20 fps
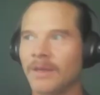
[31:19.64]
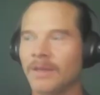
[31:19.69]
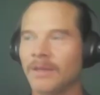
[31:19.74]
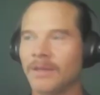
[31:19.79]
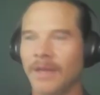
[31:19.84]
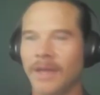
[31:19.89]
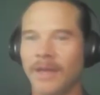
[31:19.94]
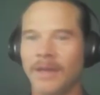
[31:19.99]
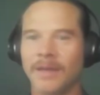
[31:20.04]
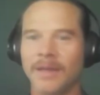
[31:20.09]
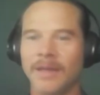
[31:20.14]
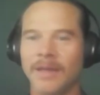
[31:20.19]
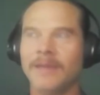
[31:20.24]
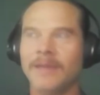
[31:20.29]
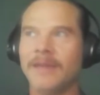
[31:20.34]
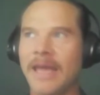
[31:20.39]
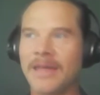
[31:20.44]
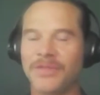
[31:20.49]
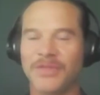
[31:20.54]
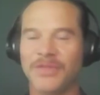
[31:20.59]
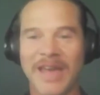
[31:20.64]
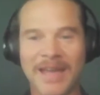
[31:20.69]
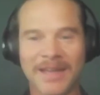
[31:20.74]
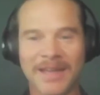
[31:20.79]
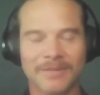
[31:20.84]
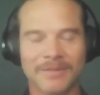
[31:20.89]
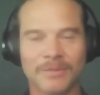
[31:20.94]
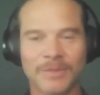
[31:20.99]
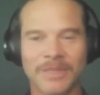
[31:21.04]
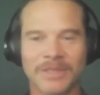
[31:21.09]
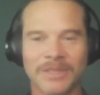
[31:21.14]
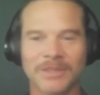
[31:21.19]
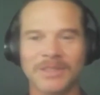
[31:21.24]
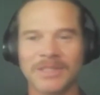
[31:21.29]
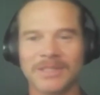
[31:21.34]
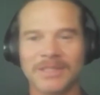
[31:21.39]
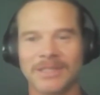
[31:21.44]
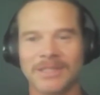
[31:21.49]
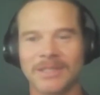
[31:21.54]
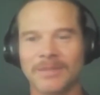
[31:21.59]
Yeah, and that what you
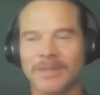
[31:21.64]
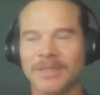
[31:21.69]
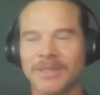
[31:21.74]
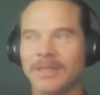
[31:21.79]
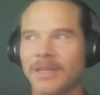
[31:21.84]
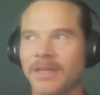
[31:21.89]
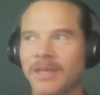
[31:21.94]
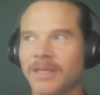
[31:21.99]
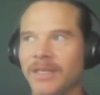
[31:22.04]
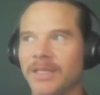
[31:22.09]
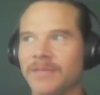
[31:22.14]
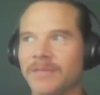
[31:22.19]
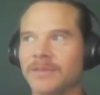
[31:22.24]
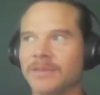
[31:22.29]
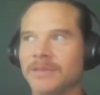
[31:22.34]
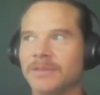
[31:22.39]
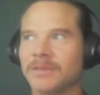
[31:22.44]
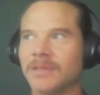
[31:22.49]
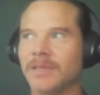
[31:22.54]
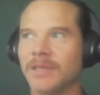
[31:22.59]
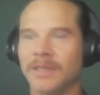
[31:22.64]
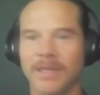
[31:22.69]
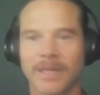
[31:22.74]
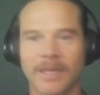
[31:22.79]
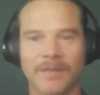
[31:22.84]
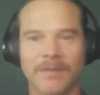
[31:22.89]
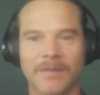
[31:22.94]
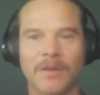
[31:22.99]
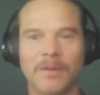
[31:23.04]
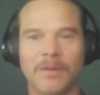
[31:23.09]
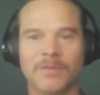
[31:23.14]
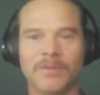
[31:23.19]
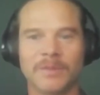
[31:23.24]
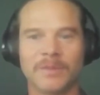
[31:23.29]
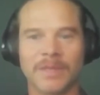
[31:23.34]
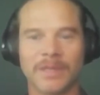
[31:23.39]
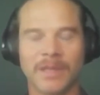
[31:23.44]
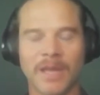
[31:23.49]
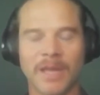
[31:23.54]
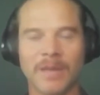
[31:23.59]
just said right there even hit home for
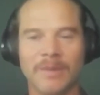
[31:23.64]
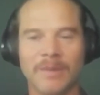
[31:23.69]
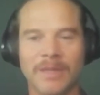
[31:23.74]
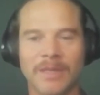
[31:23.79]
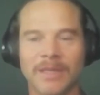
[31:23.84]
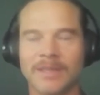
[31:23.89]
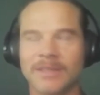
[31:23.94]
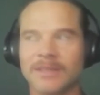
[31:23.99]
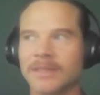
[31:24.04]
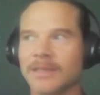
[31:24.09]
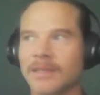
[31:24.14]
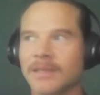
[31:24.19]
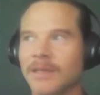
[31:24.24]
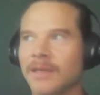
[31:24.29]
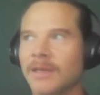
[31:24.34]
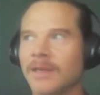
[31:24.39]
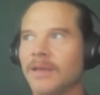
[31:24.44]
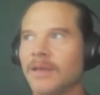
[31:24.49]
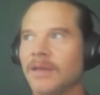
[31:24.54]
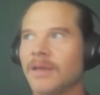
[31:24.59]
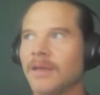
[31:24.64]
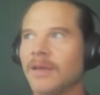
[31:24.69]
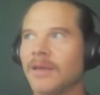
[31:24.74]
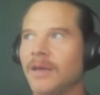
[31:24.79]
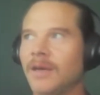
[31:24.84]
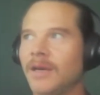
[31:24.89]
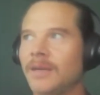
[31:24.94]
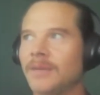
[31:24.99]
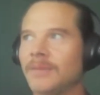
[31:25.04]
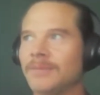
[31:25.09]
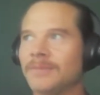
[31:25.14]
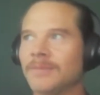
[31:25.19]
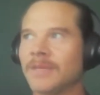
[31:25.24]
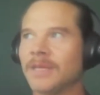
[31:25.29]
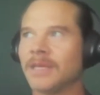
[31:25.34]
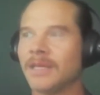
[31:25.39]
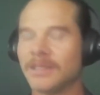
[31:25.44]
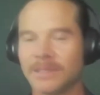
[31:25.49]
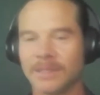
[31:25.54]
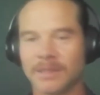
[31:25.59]
me again because um,
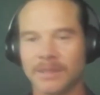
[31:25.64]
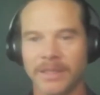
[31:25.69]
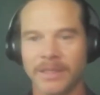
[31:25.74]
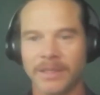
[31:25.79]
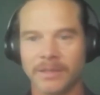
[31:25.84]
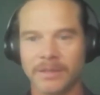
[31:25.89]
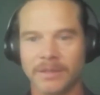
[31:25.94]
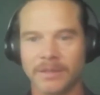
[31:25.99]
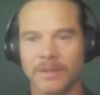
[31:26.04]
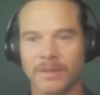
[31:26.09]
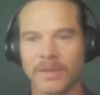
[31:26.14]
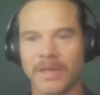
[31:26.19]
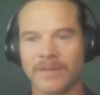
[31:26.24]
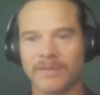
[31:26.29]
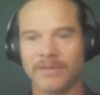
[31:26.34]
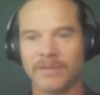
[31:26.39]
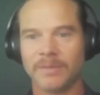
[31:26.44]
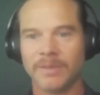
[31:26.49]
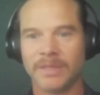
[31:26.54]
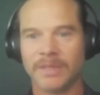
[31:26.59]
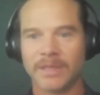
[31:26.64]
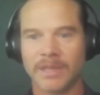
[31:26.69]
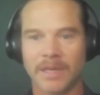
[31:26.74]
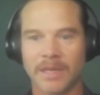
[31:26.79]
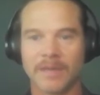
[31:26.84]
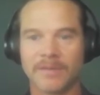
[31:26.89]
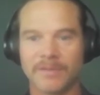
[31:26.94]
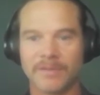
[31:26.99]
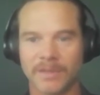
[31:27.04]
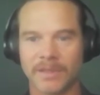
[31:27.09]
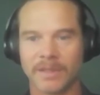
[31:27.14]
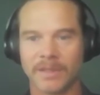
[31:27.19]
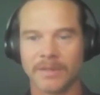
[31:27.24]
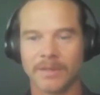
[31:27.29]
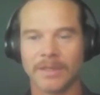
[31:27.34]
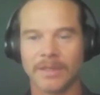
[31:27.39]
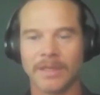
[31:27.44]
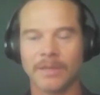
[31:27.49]
as a leader, you have to be confident.